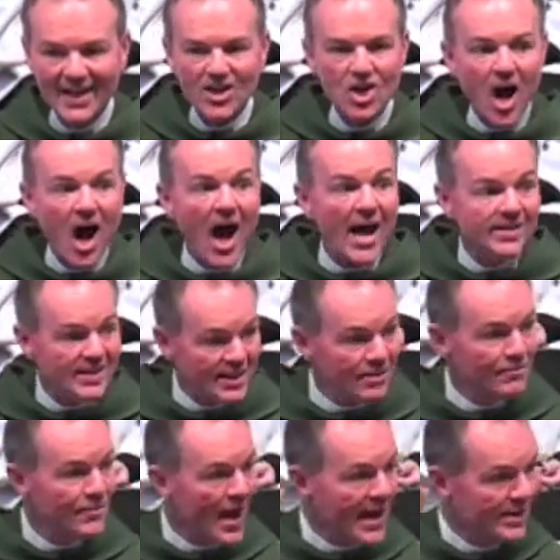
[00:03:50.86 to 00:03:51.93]
God
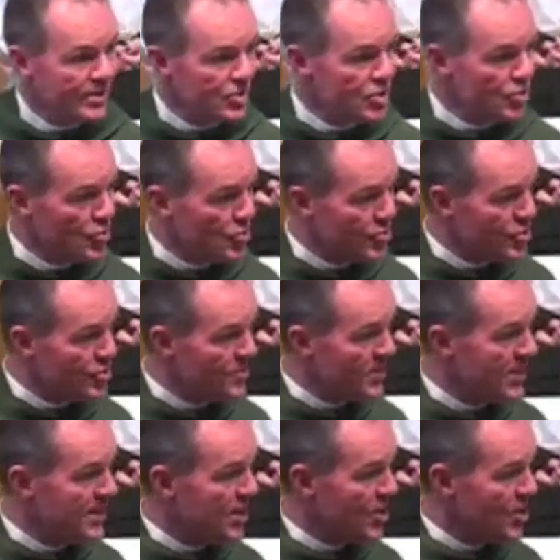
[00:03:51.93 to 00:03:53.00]
invited you to
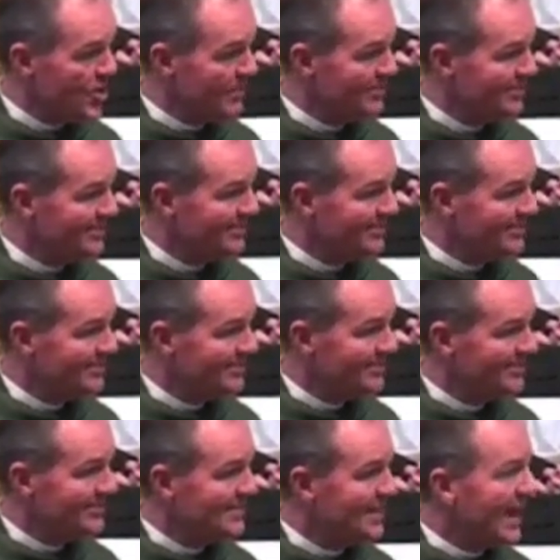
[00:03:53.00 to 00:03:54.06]
be here,
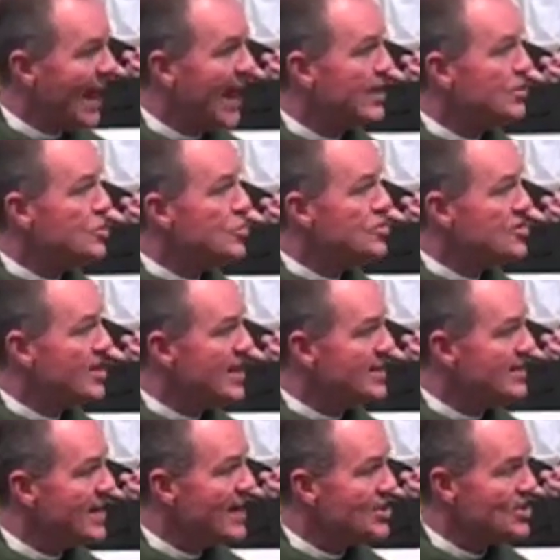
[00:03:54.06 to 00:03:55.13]
and you said
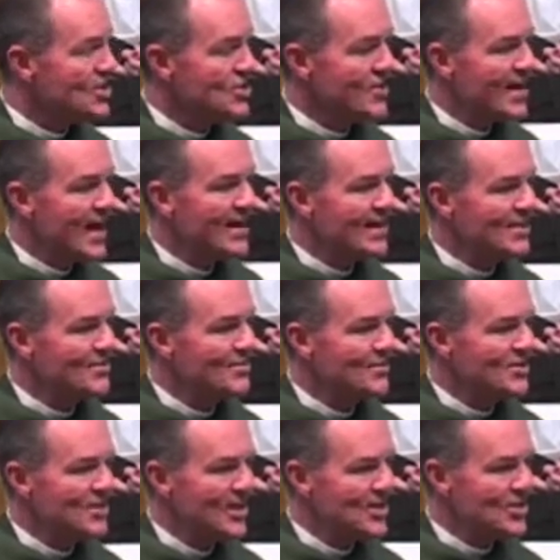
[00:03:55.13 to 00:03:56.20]
yes to that
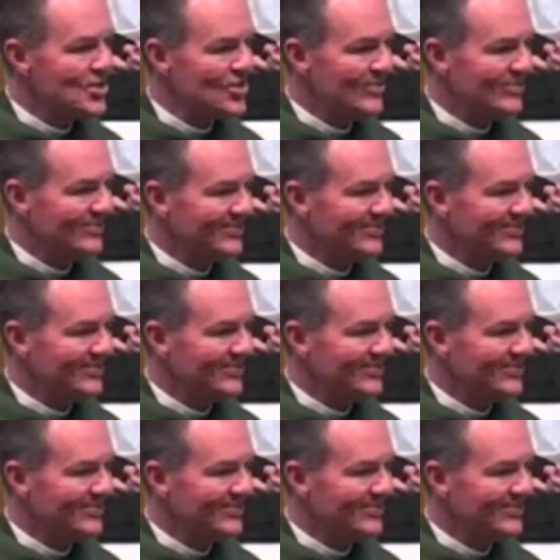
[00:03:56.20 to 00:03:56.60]
invitation.